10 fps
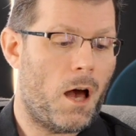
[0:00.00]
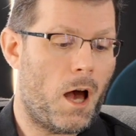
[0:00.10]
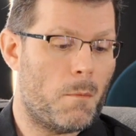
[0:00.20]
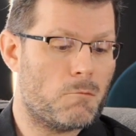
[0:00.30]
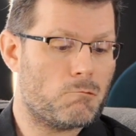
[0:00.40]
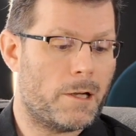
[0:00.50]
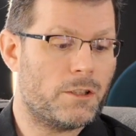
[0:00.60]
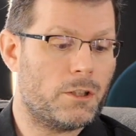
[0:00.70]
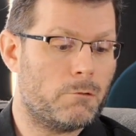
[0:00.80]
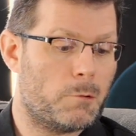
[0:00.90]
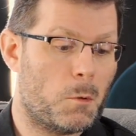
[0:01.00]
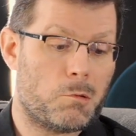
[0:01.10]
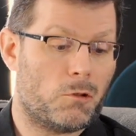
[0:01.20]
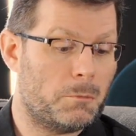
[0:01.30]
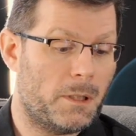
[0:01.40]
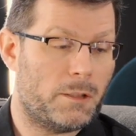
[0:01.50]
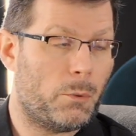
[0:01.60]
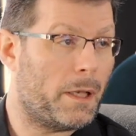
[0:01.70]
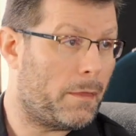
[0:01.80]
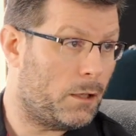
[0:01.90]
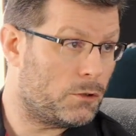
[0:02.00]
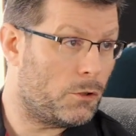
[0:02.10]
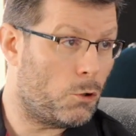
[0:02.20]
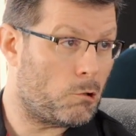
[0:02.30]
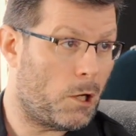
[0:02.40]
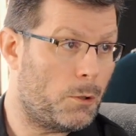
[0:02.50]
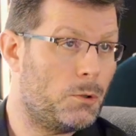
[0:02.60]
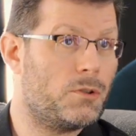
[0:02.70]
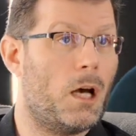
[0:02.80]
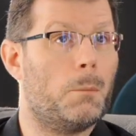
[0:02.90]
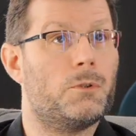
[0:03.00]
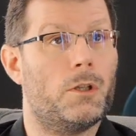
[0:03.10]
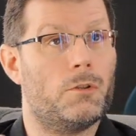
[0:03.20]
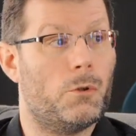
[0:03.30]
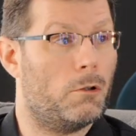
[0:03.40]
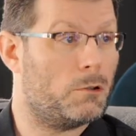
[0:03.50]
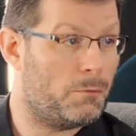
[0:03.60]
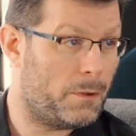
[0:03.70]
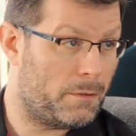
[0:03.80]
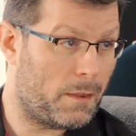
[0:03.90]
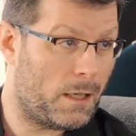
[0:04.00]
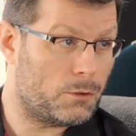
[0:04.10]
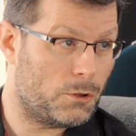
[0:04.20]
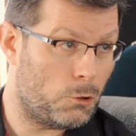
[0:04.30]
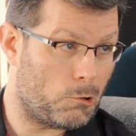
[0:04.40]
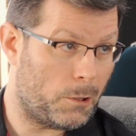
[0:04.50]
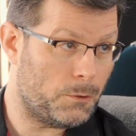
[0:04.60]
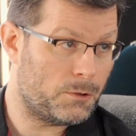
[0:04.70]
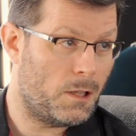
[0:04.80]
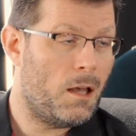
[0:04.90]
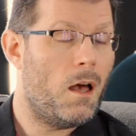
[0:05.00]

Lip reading: ranging from approximately 20,000 euros up to 250,000 euros.